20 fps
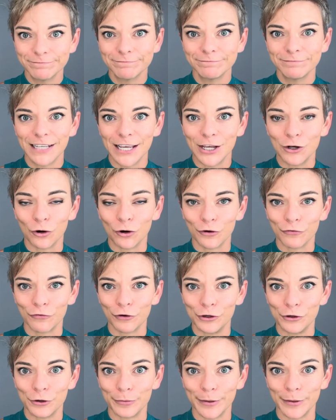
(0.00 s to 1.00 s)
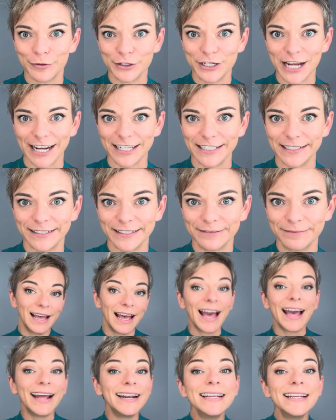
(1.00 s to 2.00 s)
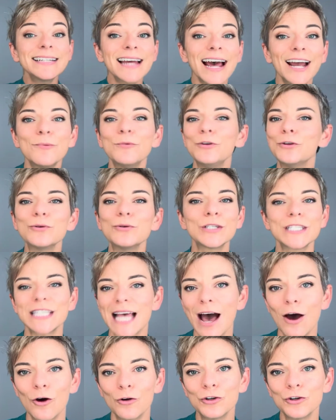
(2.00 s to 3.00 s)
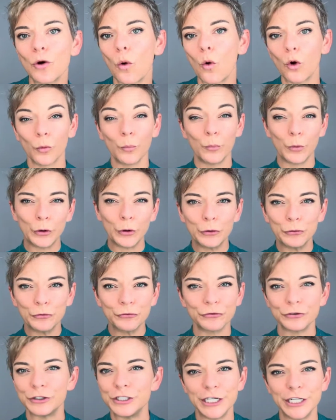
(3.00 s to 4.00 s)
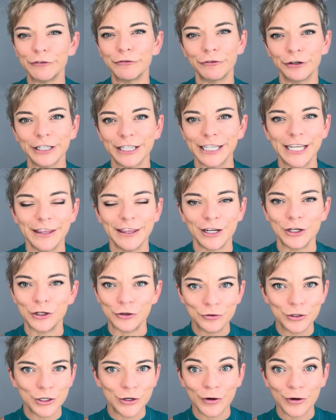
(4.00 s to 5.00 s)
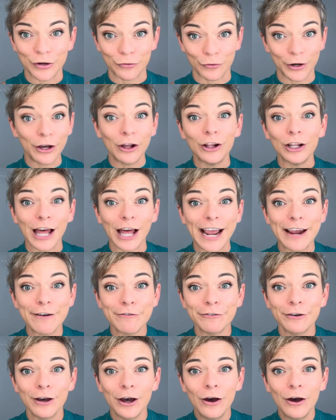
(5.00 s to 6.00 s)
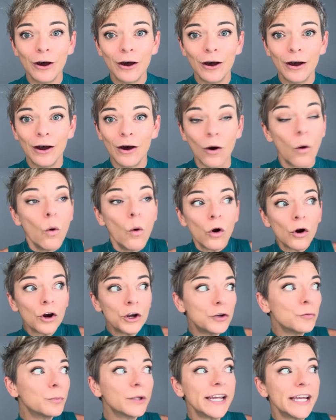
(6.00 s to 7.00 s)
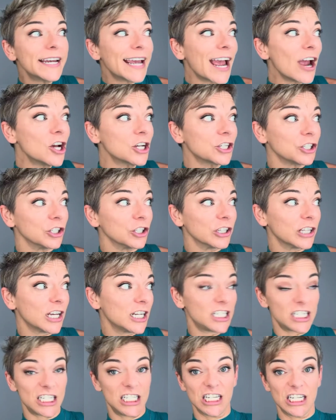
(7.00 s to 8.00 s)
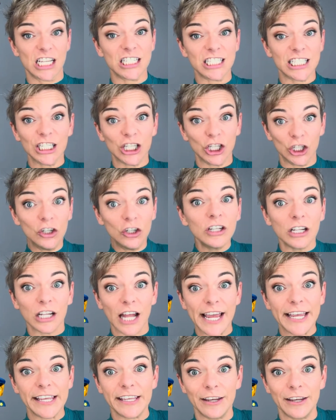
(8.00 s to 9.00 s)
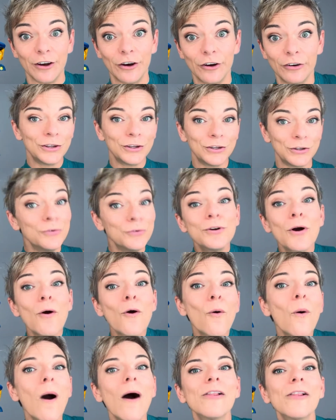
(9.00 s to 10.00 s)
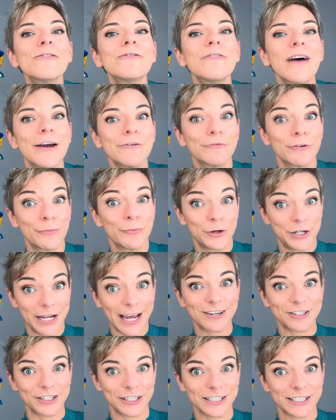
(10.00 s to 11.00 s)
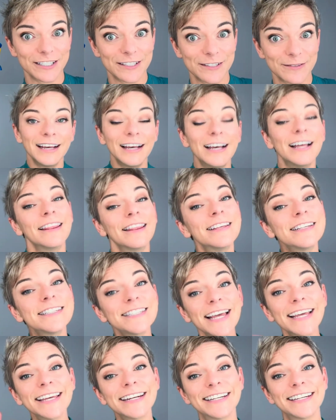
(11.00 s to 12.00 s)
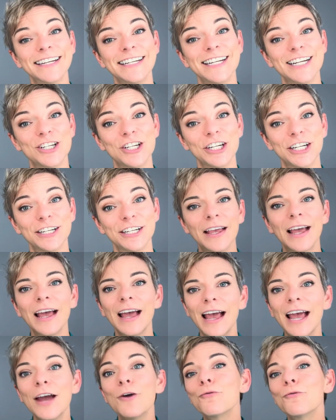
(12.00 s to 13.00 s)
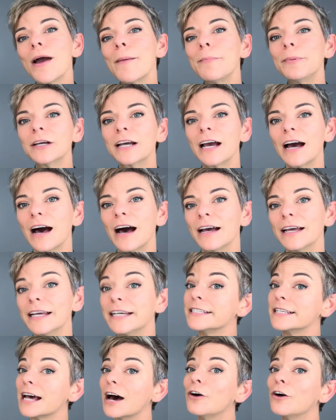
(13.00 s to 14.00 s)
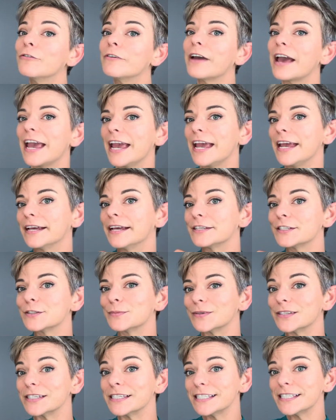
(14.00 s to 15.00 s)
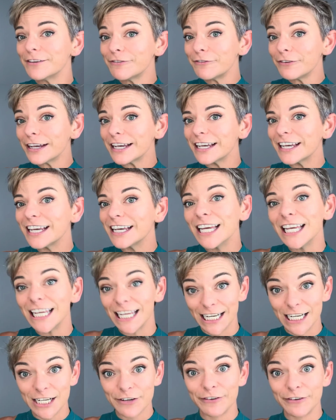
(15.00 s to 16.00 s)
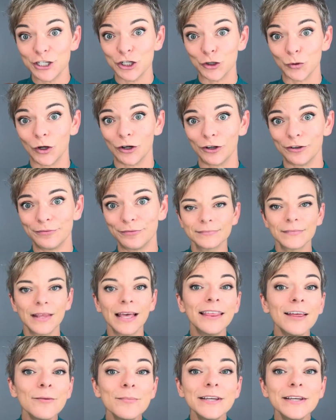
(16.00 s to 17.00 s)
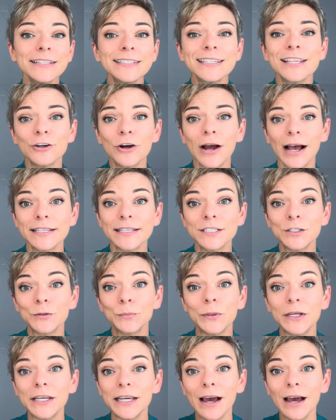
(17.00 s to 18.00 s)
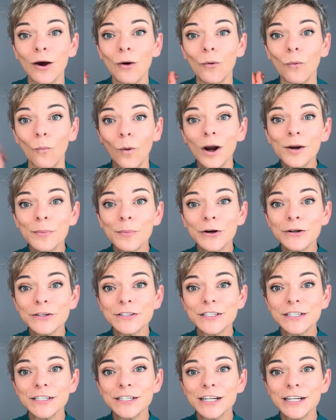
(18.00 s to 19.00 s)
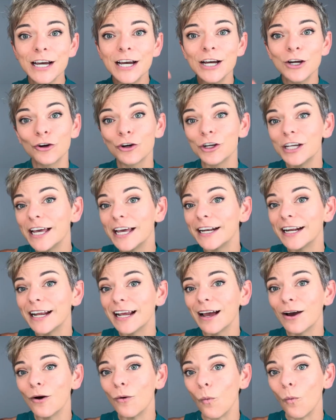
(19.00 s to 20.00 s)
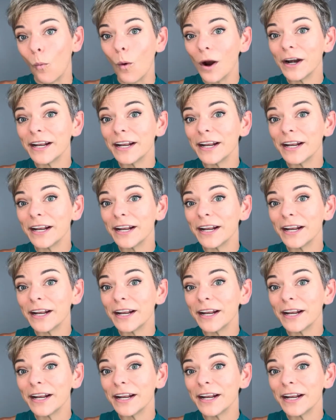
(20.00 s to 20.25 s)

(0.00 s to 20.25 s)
in order for you to be protected. Anytime you sound or move differently than you do in real life, or you play a character that doesn't look like you, you don't qualify for protections. The second condition, a replica is of a specific individual. That means there has to be one person creating one